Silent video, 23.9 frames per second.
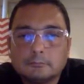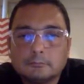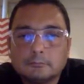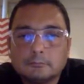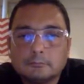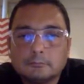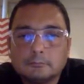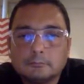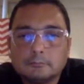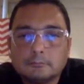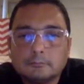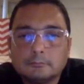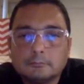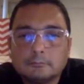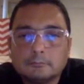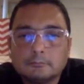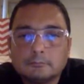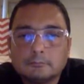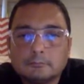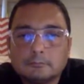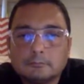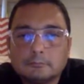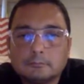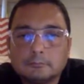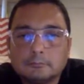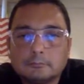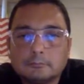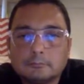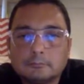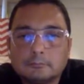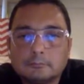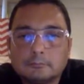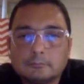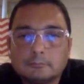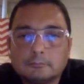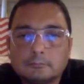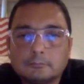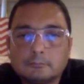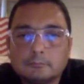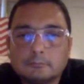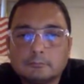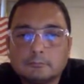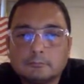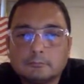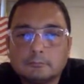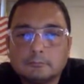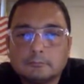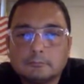
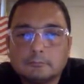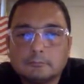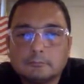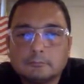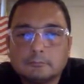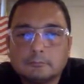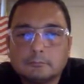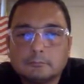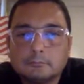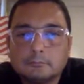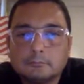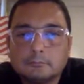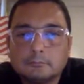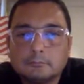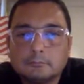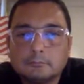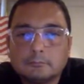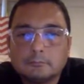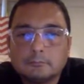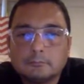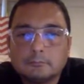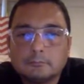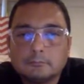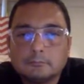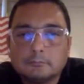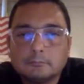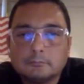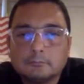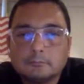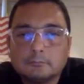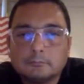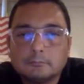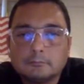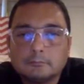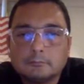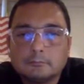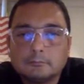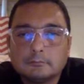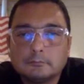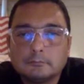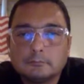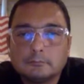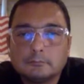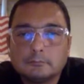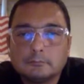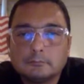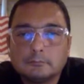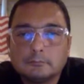
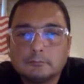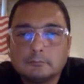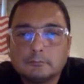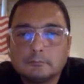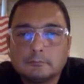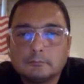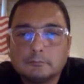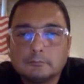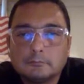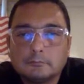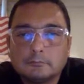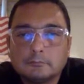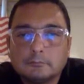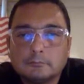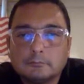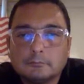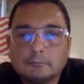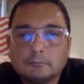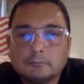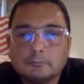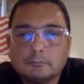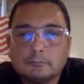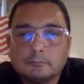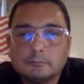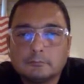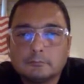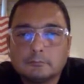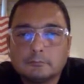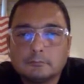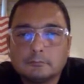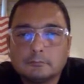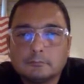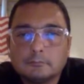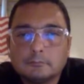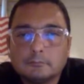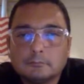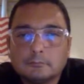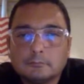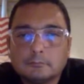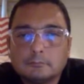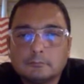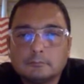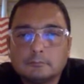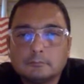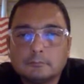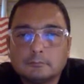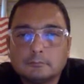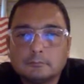
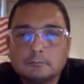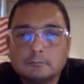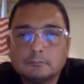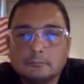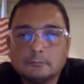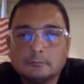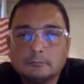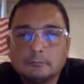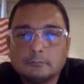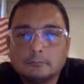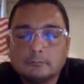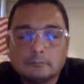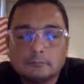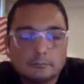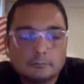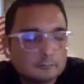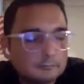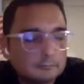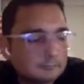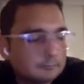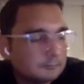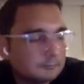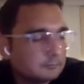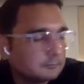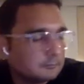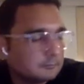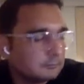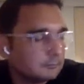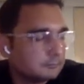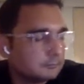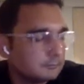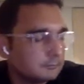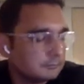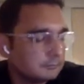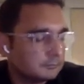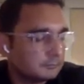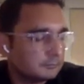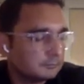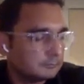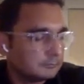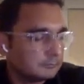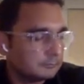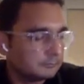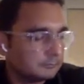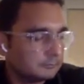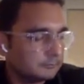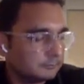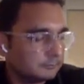(not speaking)